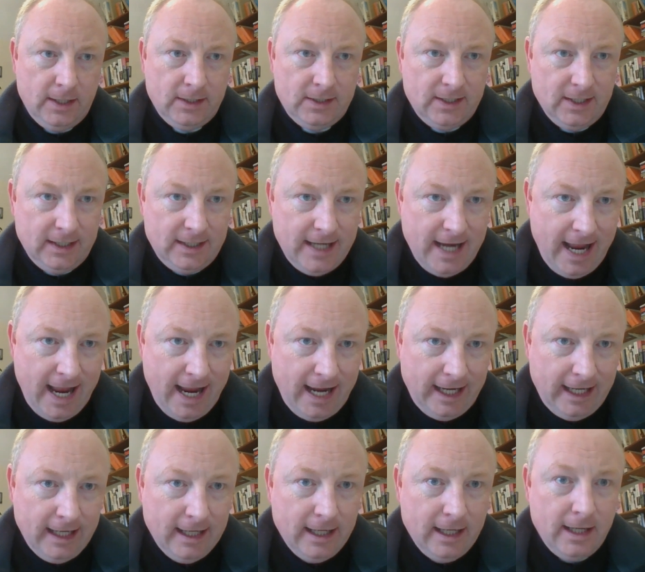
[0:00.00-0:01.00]

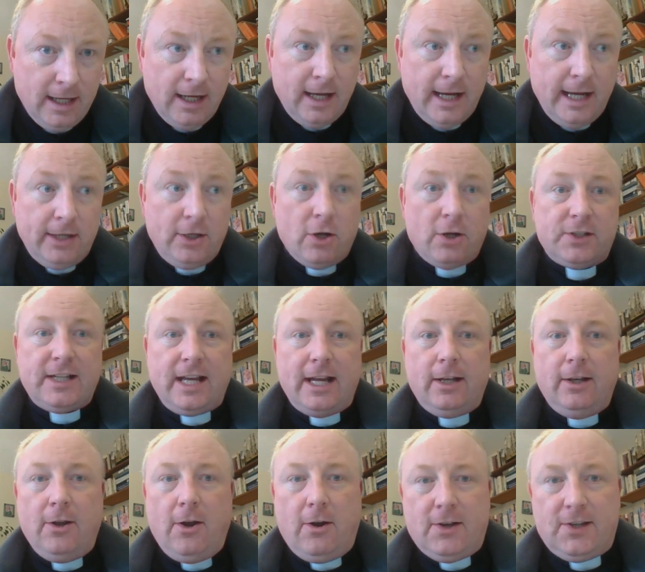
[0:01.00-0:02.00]
today and not get
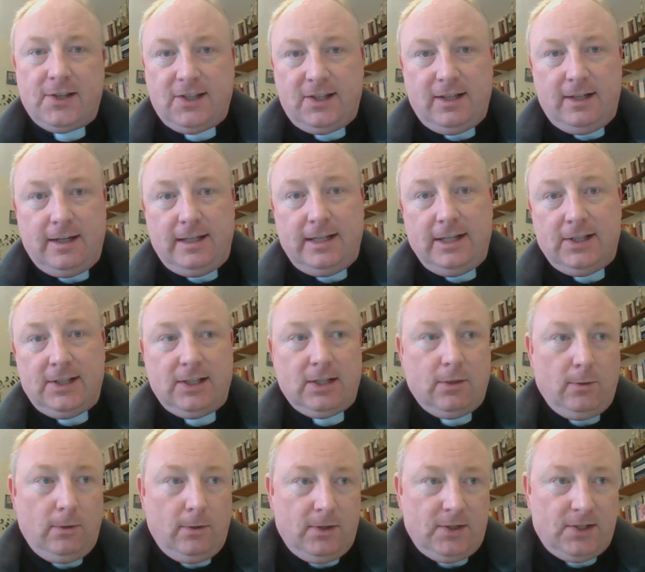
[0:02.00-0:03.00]
lost in a
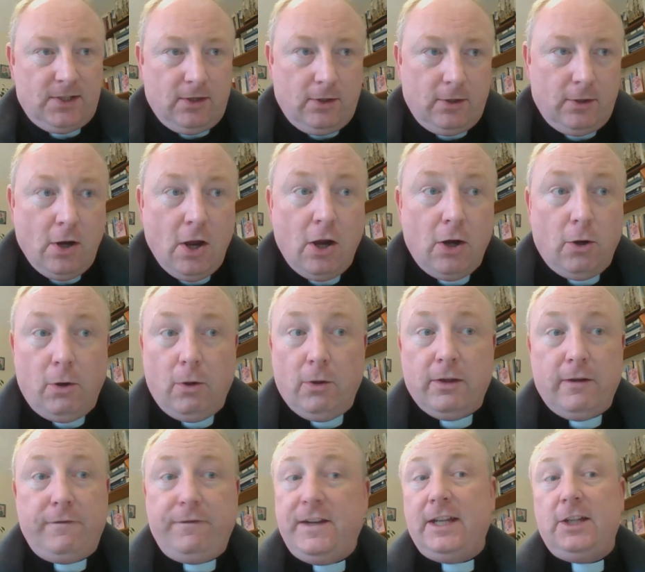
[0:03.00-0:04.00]
discourse on all the
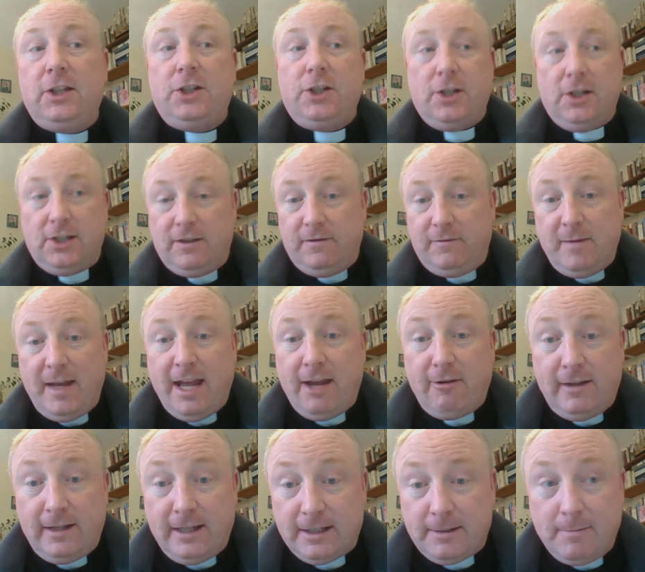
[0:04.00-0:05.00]
features of
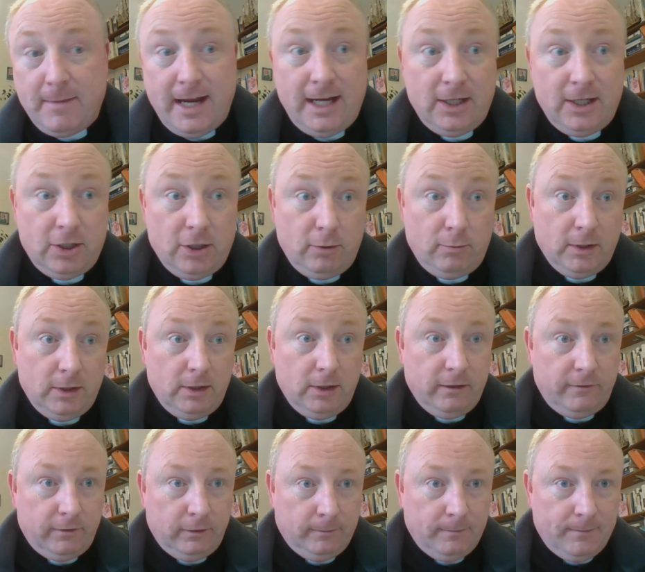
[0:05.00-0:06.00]
Mary that made her
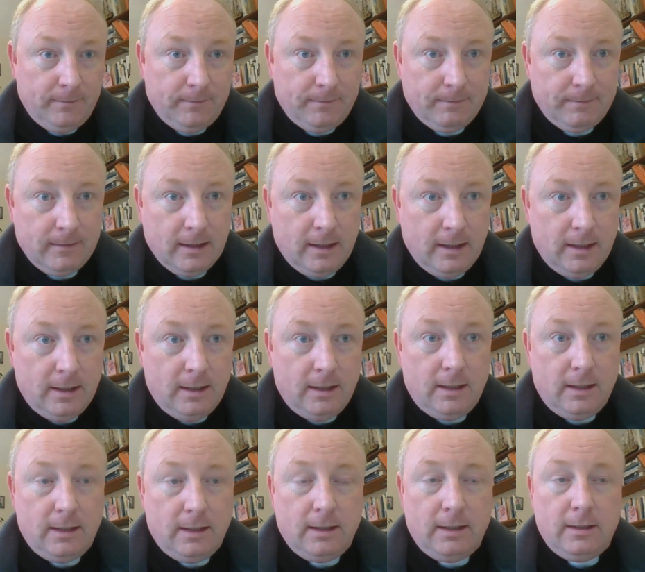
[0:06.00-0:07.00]
wonderful.
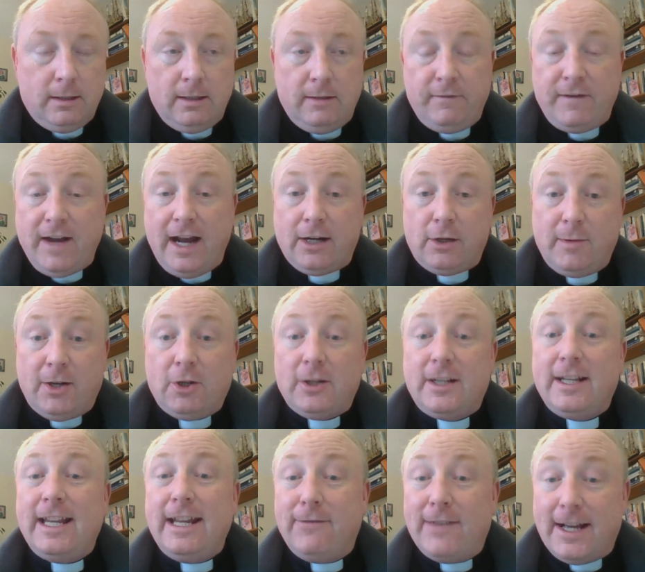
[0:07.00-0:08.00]
In fact, we could
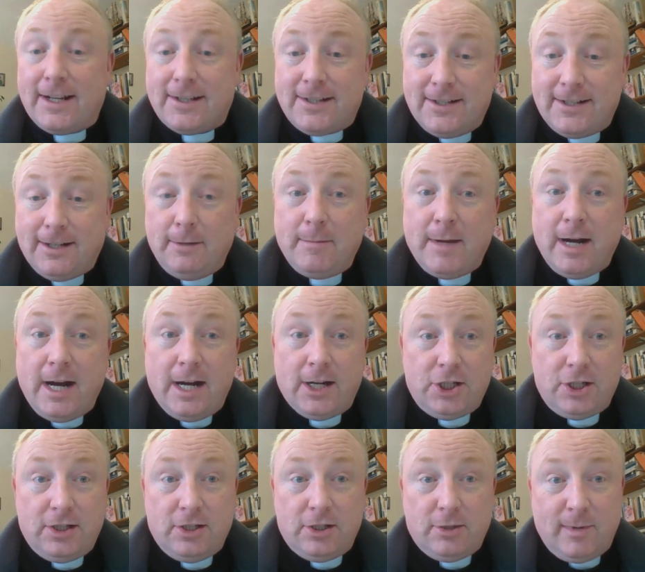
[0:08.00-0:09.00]
leave that until
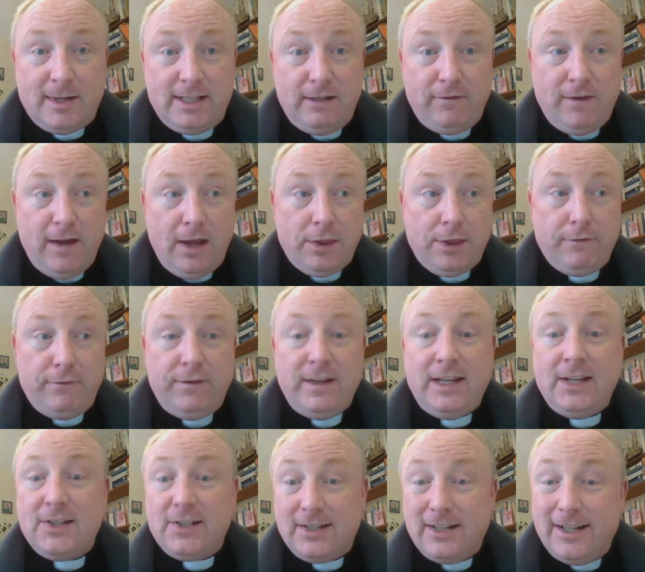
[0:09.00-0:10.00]
March the 25th, the
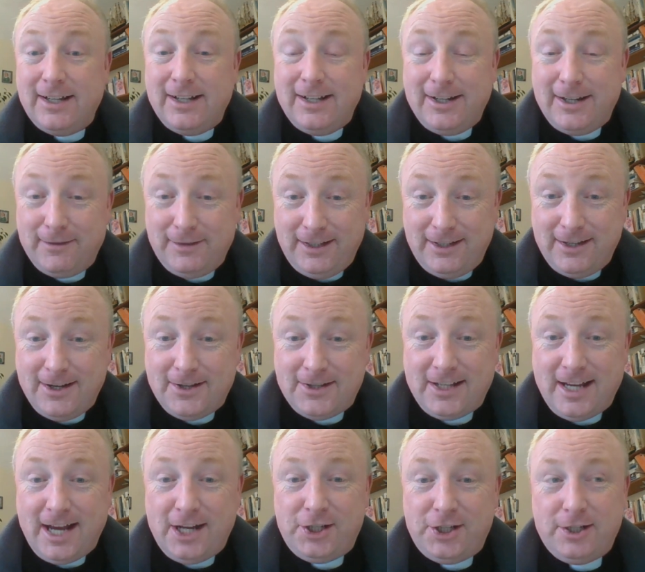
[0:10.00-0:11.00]
feast of the
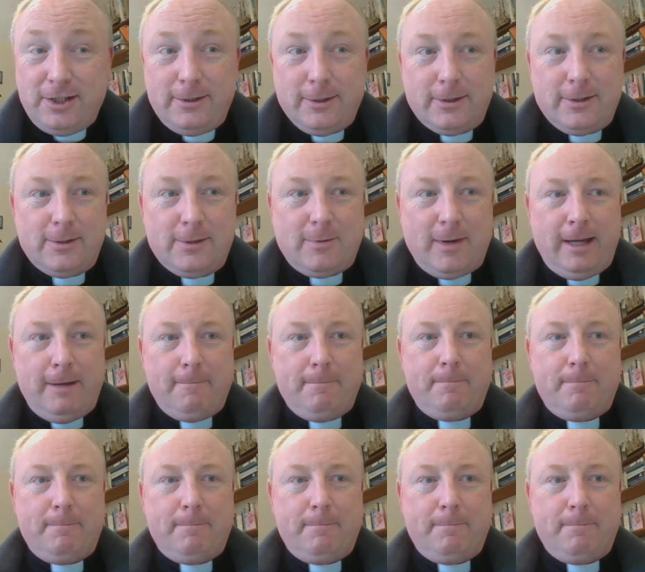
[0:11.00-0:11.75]
Annunciation, couldn't we?